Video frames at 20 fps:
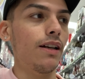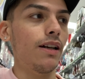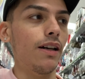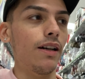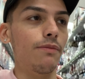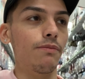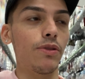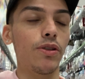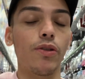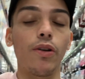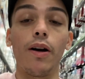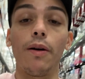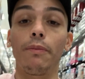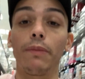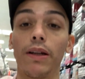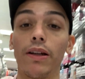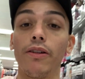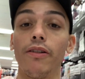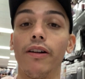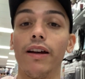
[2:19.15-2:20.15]
so I'm
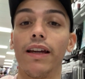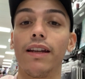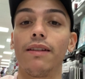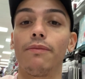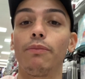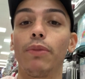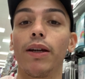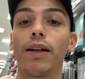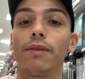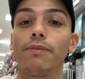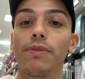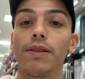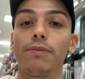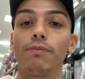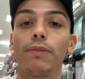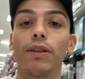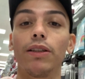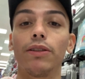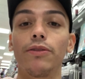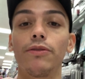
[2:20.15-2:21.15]
gonna go ahead and pick up
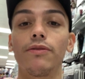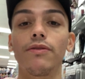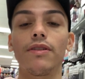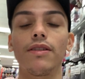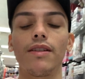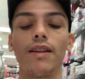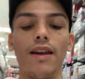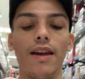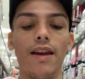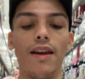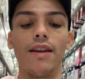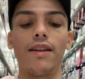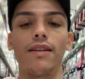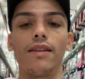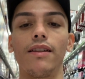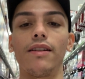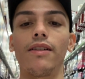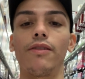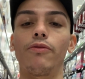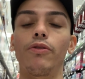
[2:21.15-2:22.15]
some balloons,
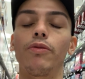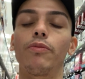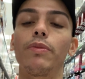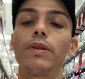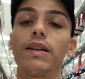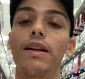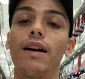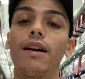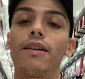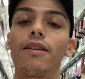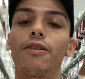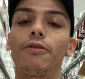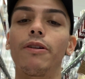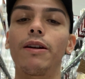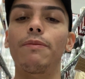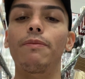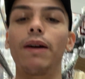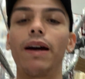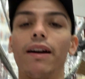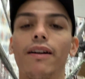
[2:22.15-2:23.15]
and we'll be on our
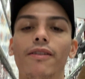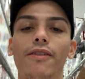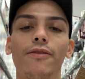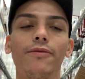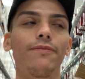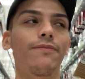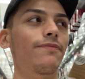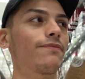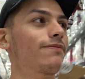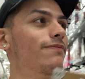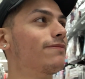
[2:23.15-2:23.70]
way back home.